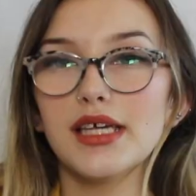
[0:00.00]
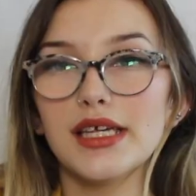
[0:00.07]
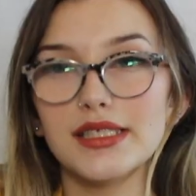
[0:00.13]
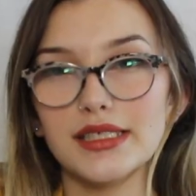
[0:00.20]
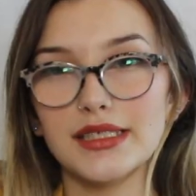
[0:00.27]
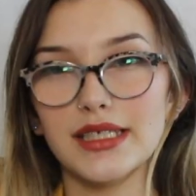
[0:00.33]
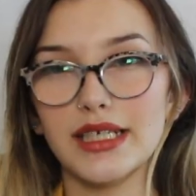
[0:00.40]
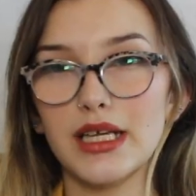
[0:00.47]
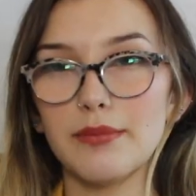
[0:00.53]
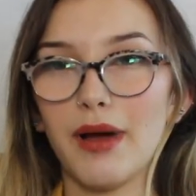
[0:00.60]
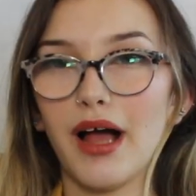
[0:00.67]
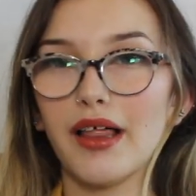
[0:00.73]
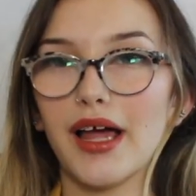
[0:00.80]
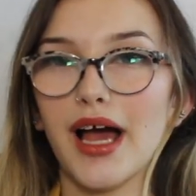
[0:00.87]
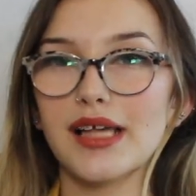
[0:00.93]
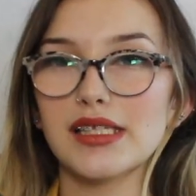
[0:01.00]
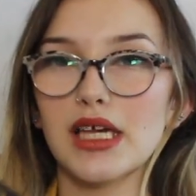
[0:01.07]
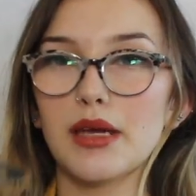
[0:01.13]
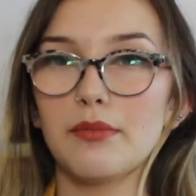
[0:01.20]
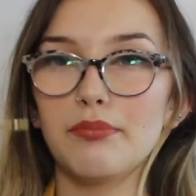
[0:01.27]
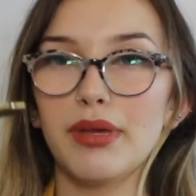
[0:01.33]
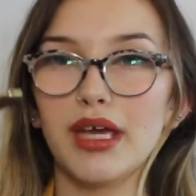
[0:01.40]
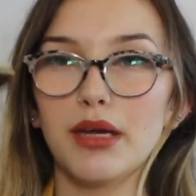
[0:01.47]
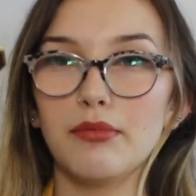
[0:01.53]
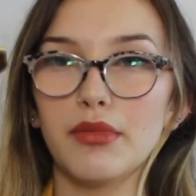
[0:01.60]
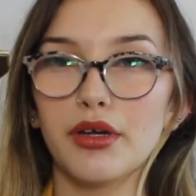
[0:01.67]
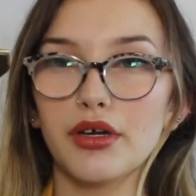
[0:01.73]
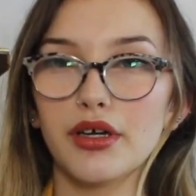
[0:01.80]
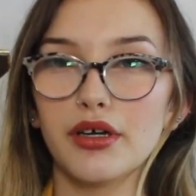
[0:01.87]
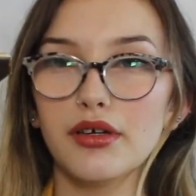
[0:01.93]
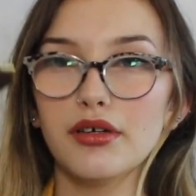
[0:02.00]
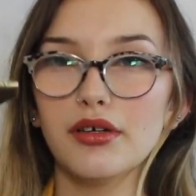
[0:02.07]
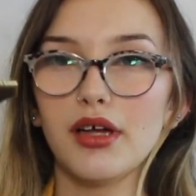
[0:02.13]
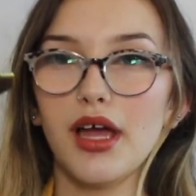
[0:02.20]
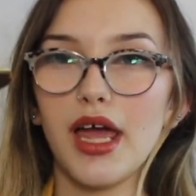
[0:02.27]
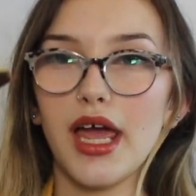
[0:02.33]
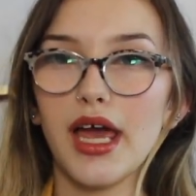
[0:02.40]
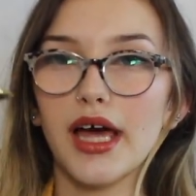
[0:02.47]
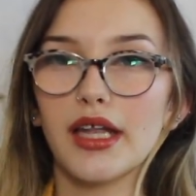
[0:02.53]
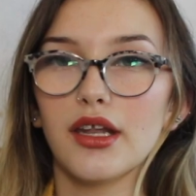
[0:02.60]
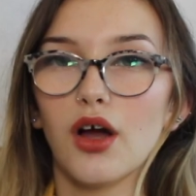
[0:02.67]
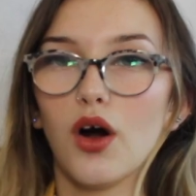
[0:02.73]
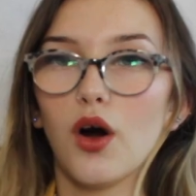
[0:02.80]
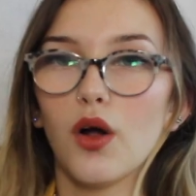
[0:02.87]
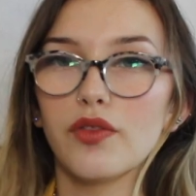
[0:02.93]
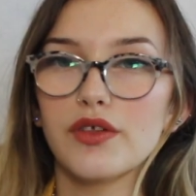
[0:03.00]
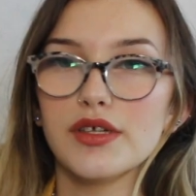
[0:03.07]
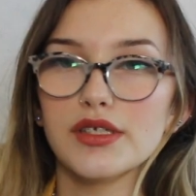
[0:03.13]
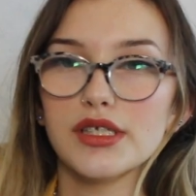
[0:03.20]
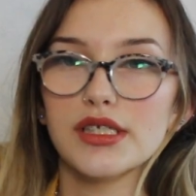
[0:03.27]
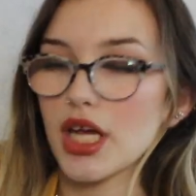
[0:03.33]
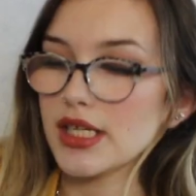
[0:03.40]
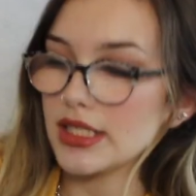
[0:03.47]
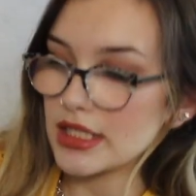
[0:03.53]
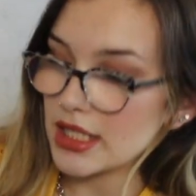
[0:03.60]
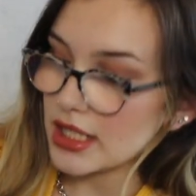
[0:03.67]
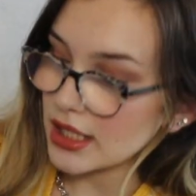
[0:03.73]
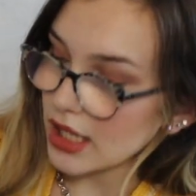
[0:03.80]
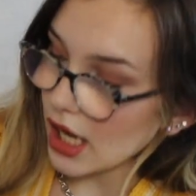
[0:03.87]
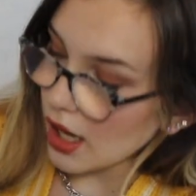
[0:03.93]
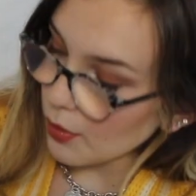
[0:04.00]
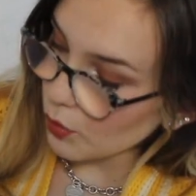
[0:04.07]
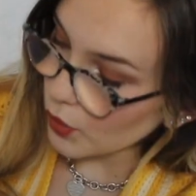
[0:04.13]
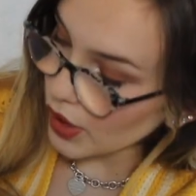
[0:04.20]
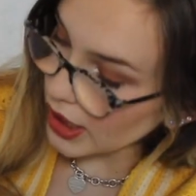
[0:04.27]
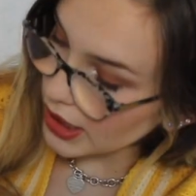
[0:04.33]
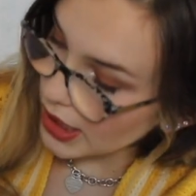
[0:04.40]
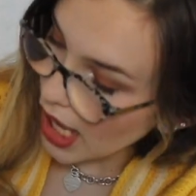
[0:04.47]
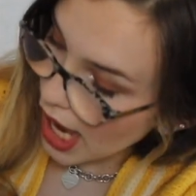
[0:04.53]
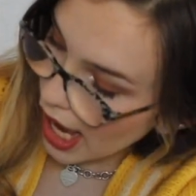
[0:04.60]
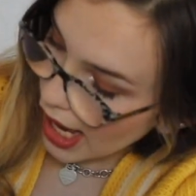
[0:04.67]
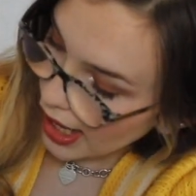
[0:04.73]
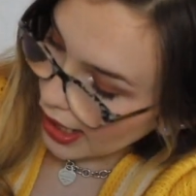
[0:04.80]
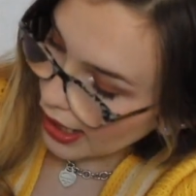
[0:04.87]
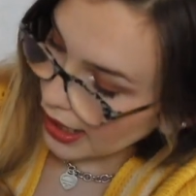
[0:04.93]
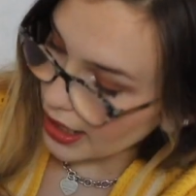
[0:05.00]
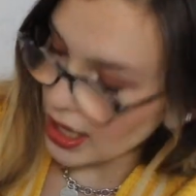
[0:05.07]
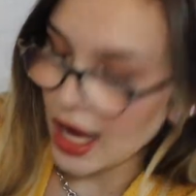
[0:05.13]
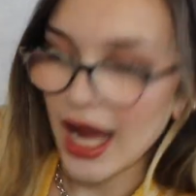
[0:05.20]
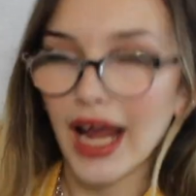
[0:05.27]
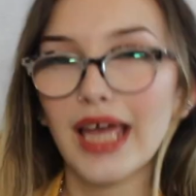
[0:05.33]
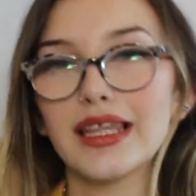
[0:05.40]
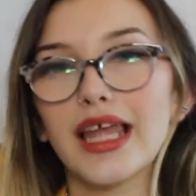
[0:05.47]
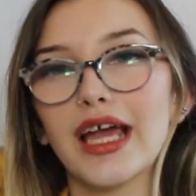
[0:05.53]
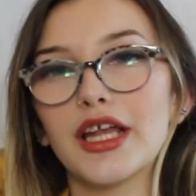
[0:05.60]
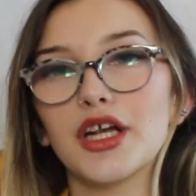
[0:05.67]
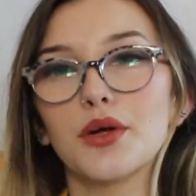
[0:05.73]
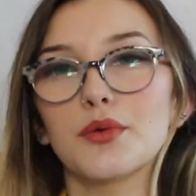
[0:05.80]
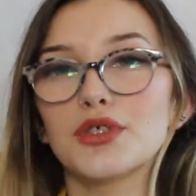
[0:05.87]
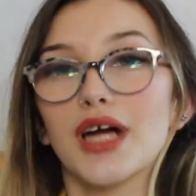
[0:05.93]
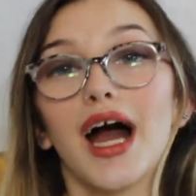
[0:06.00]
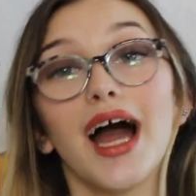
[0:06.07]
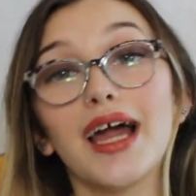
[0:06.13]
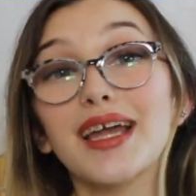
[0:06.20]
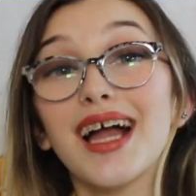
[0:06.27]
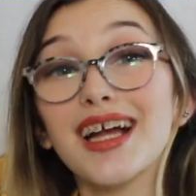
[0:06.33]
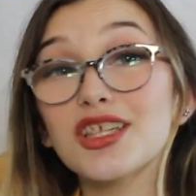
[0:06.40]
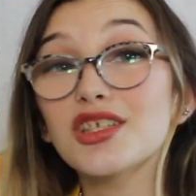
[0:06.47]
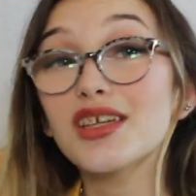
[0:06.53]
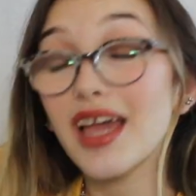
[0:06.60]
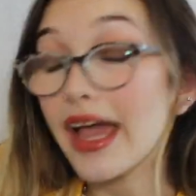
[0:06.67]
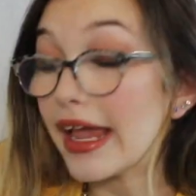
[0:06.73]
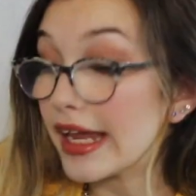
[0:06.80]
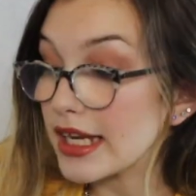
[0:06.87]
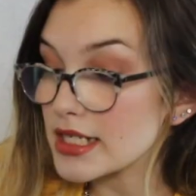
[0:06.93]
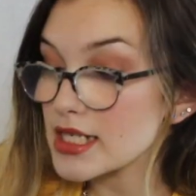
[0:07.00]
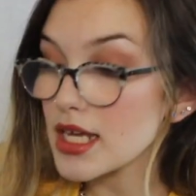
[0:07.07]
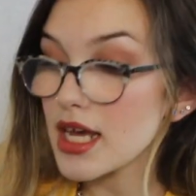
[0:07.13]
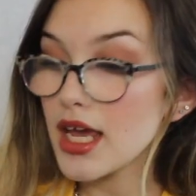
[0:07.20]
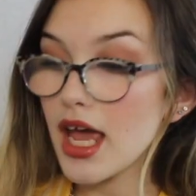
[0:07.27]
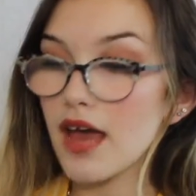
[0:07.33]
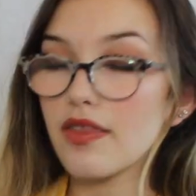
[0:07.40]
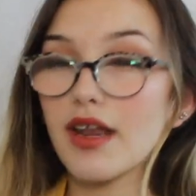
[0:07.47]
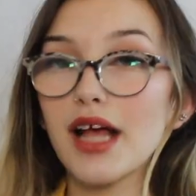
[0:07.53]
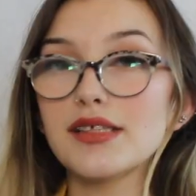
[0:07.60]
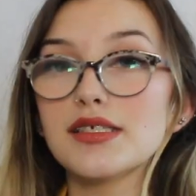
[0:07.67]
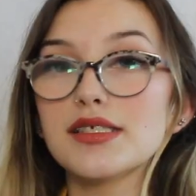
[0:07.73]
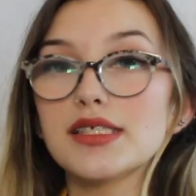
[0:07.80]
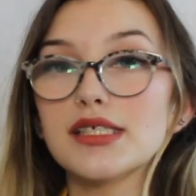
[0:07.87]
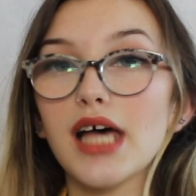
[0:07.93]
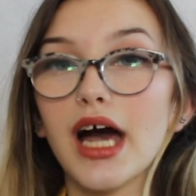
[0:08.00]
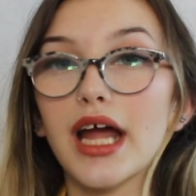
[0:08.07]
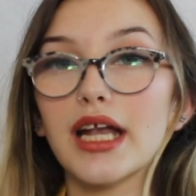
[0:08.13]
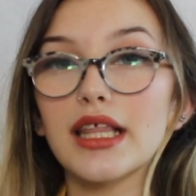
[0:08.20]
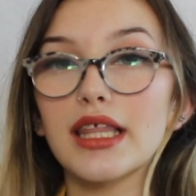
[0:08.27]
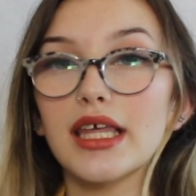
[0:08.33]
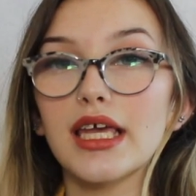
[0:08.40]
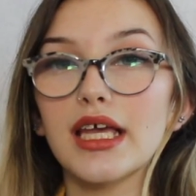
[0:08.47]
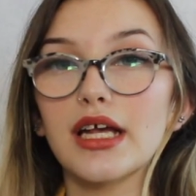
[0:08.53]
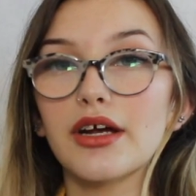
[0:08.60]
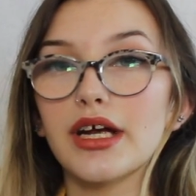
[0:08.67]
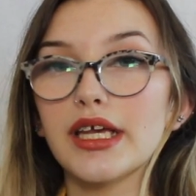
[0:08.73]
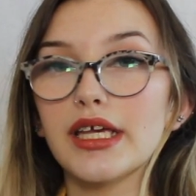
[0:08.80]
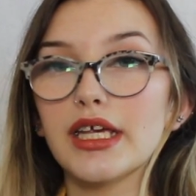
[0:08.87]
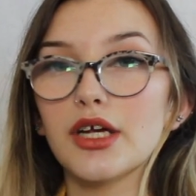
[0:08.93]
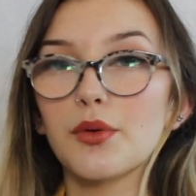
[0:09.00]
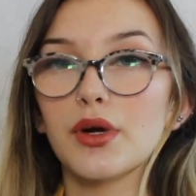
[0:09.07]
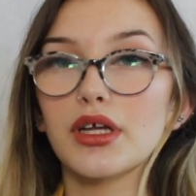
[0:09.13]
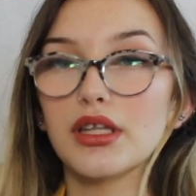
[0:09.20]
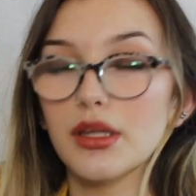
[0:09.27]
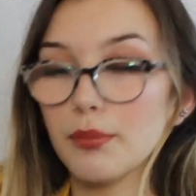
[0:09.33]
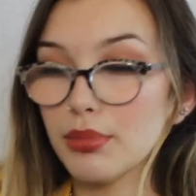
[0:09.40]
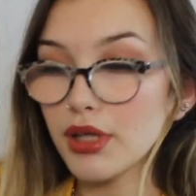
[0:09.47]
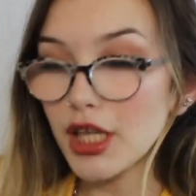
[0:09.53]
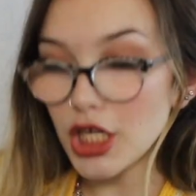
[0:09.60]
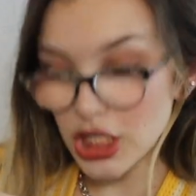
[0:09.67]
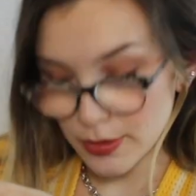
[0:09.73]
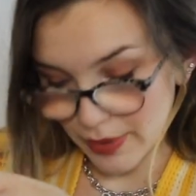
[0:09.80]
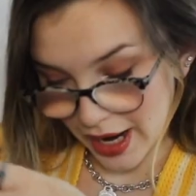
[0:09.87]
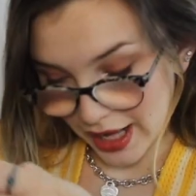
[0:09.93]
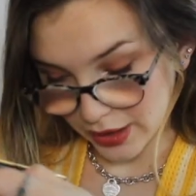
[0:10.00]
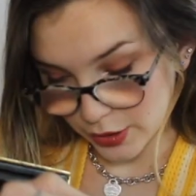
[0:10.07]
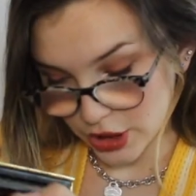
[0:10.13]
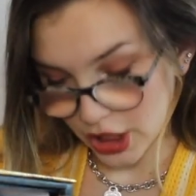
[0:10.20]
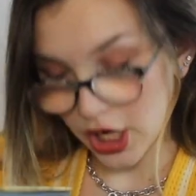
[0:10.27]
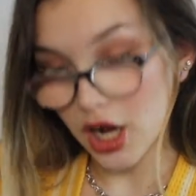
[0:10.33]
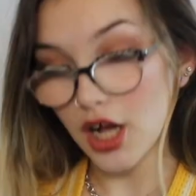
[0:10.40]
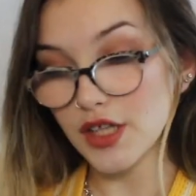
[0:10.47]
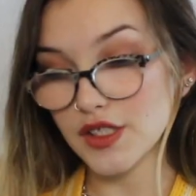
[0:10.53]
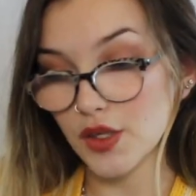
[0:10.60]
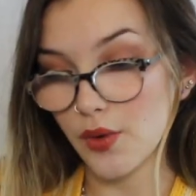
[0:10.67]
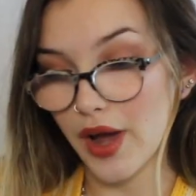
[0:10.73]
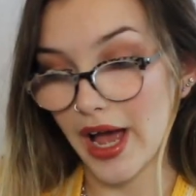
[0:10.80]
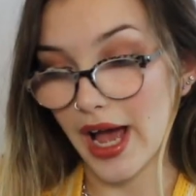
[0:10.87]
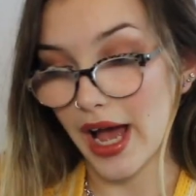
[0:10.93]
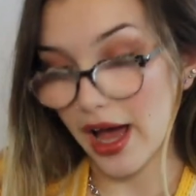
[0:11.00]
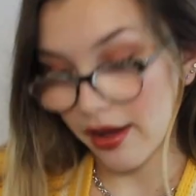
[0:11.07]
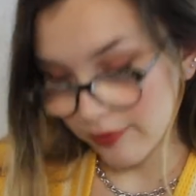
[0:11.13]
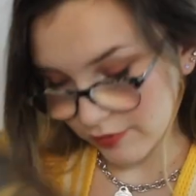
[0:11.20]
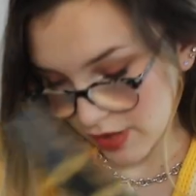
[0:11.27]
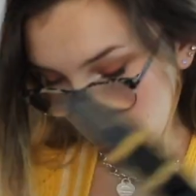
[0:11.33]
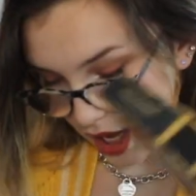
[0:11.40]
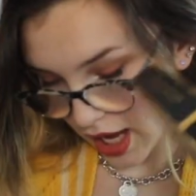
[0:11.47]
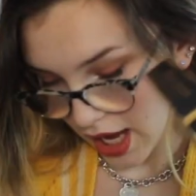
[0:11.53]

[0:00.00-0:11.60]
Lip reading: It's a stunning palette. It has a big mirror and all these shades. It did come with a eyeliner, which I actually hate, and then it has a side thing right here where the blush palette, which I also have